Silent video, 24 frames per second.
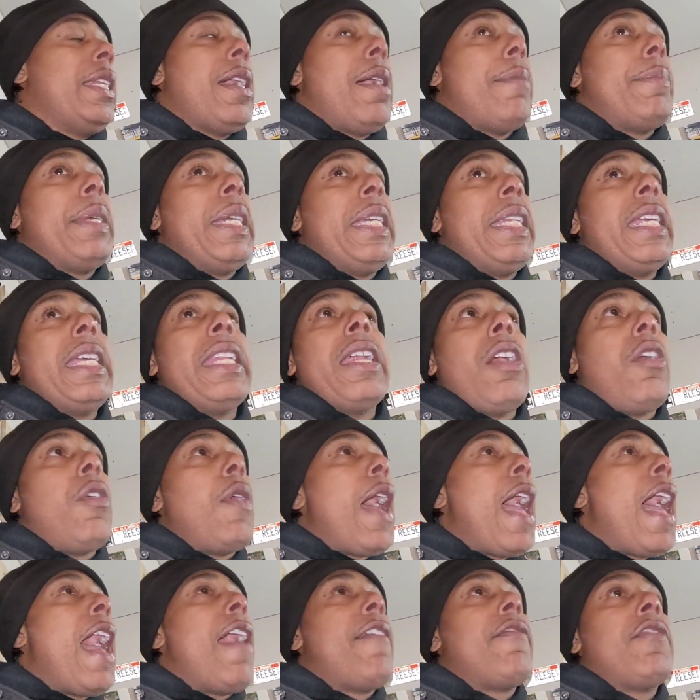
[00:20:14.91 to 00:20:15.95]
I mean, it
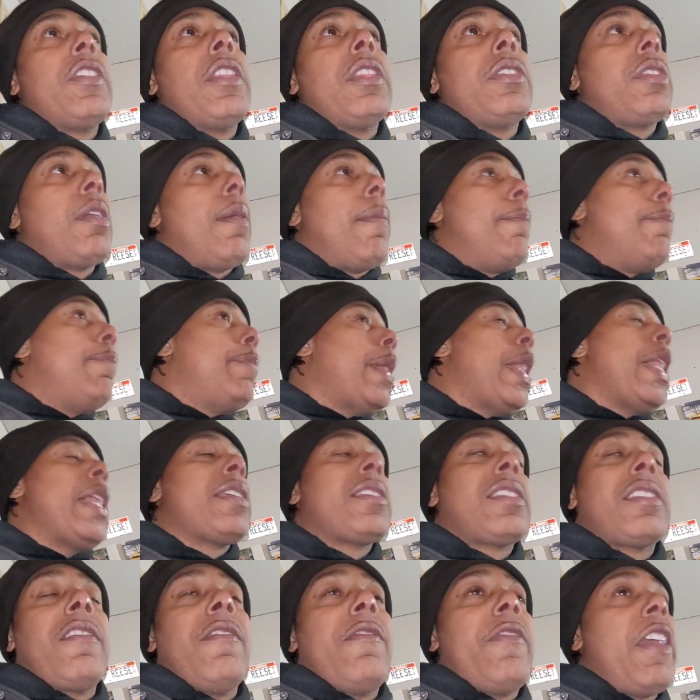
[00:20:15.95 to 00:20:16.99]
don't have the
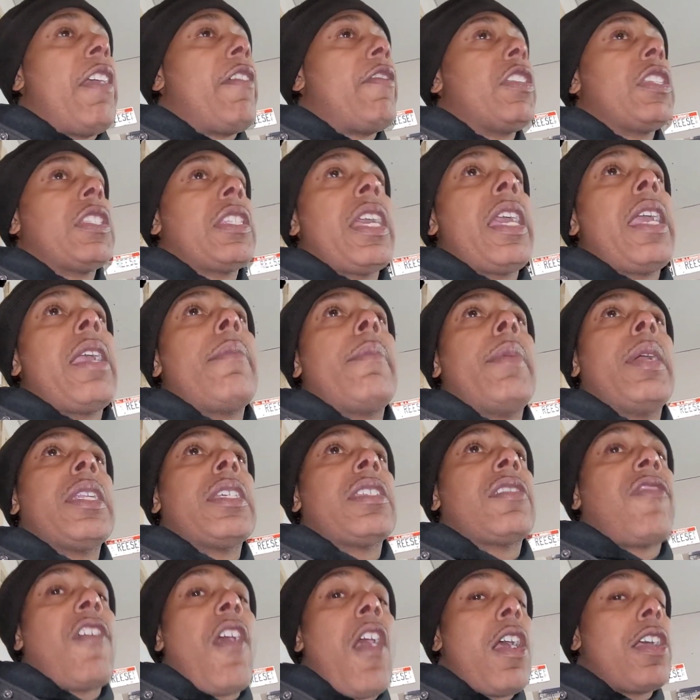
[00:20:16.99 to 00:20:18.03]
best of everything, but
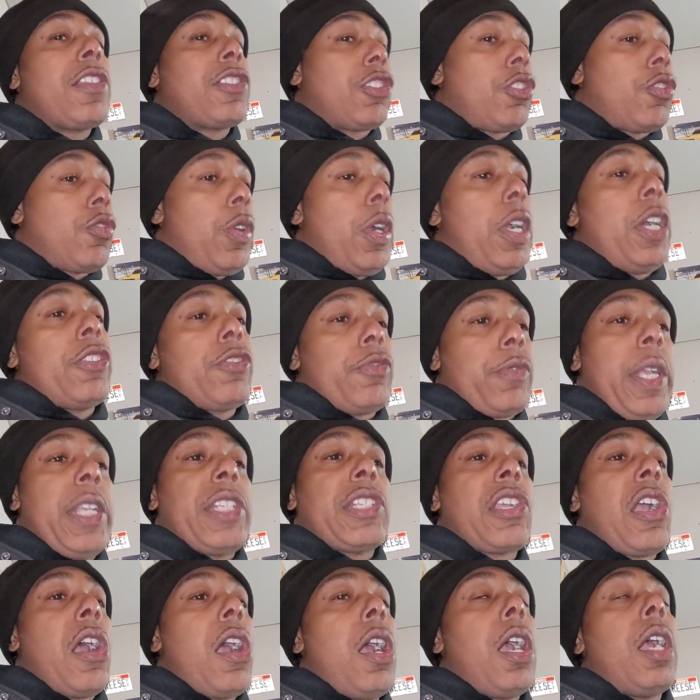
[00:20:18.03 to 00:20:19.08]
as far as a grudge
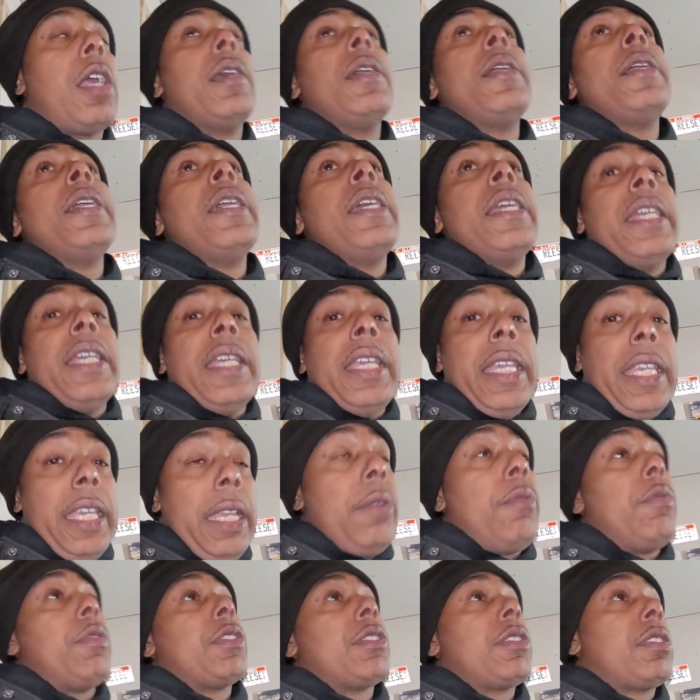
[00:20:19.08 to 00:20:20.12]
race car,
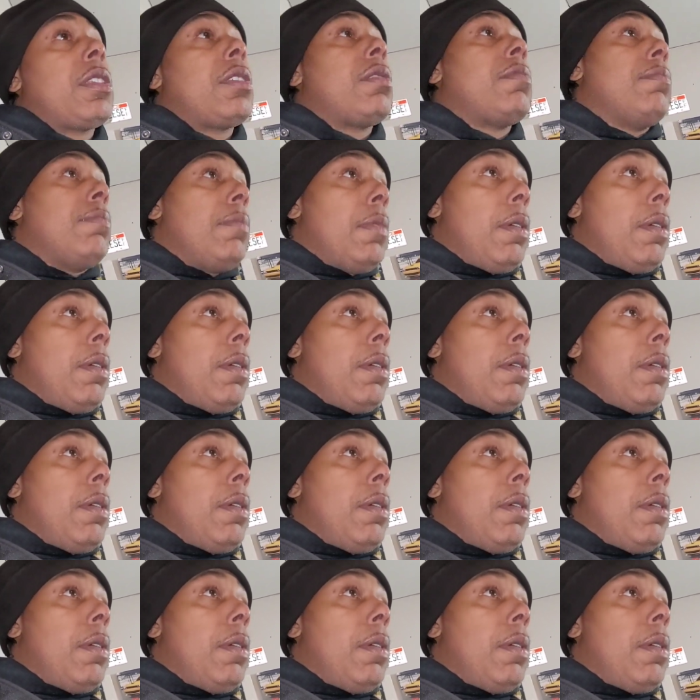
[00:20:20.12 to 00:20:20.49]
it was